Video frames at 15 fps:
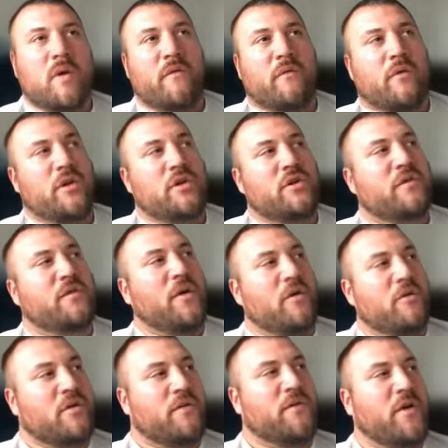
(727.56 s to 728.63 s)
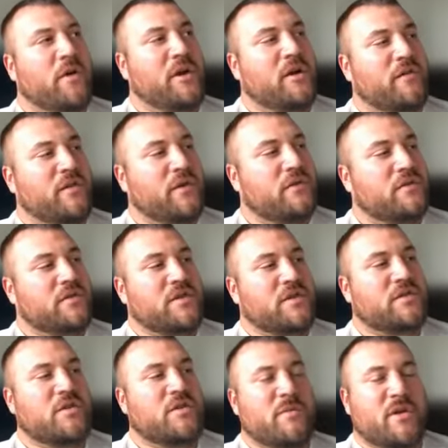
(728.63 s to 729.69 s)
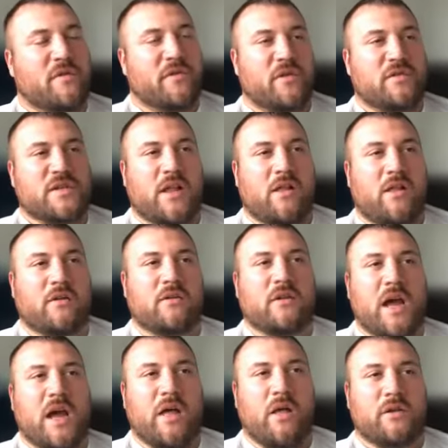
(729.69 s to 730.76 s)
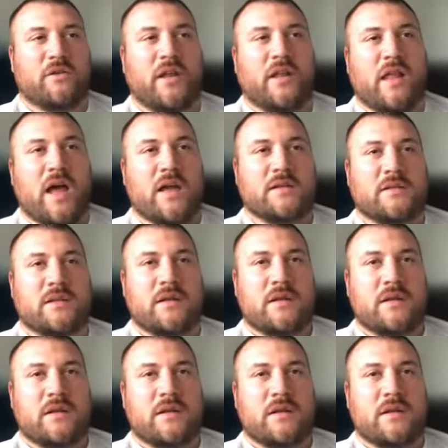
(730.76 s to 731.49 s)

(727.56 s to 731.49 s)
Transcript: when you do phone interviews and Zoom interviews, how long do they last?